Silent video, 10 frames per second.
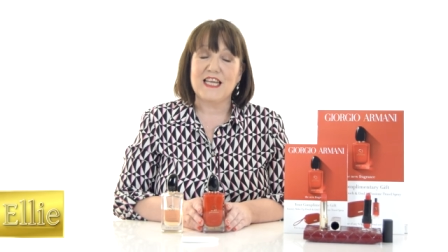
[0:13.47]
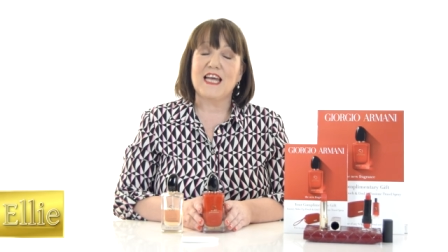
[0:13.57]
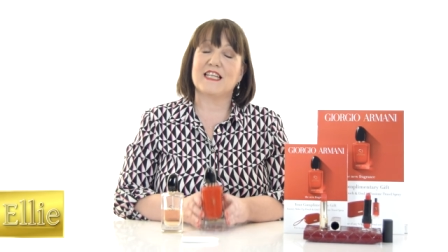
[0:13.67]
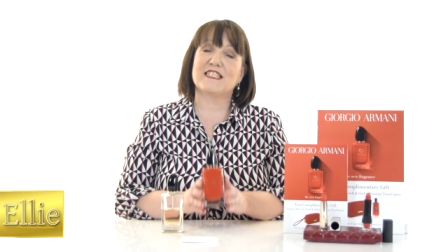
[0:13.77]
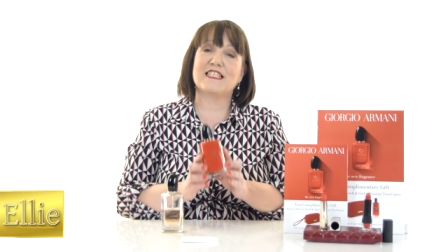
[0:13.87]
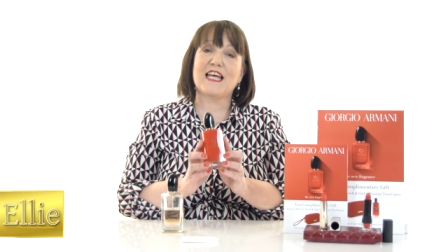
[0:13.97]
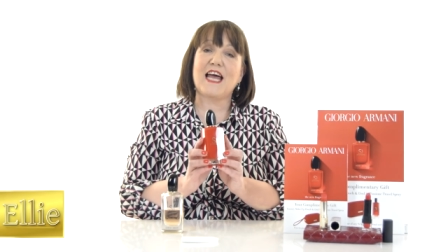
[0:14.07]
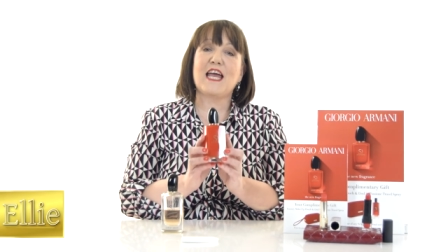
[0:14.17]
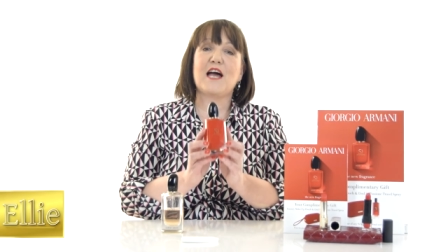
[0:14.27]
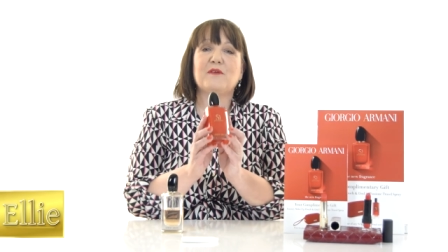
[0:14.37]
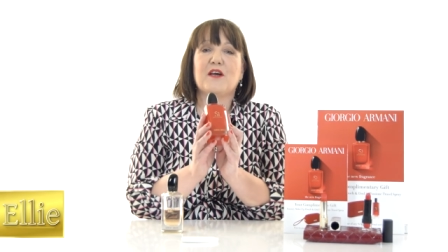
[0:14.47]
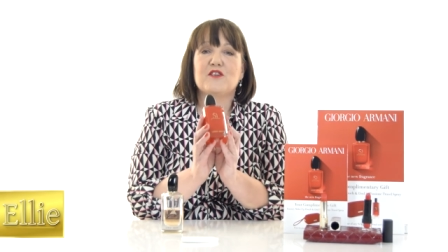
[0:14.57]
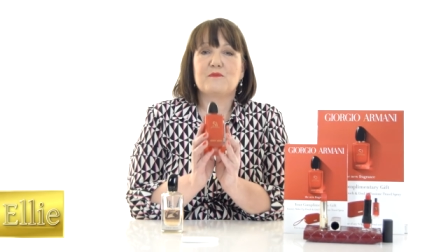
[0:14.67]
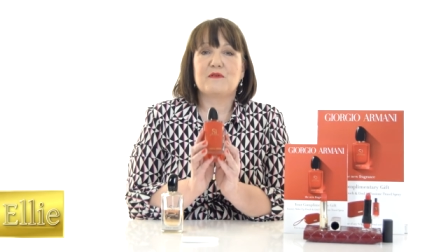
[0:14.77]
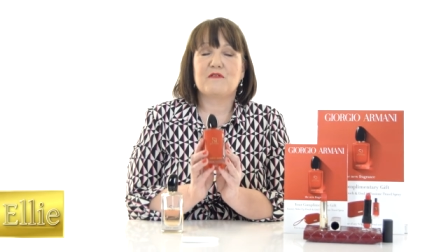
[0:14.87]
and today I'm going
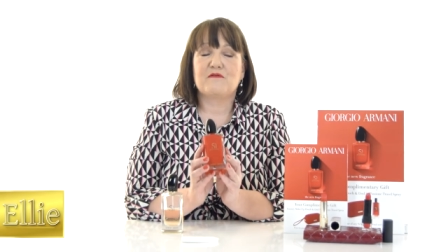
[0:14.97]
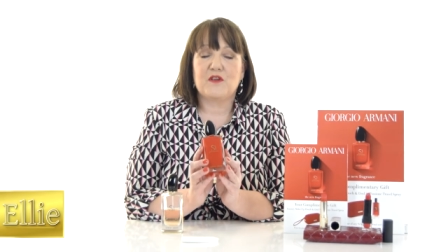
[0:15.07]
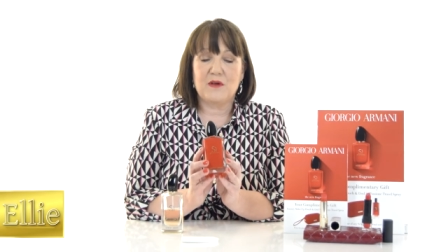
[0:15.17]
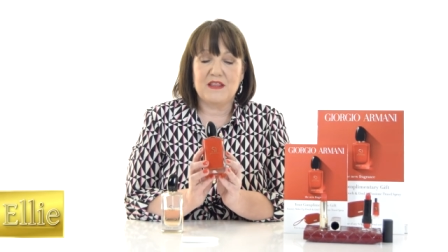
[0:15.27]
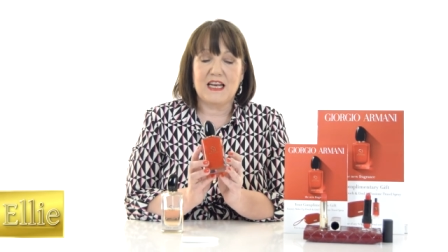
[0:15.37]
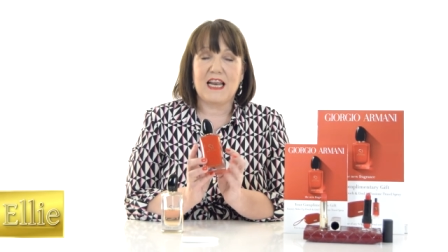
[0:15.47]
to be reviewing the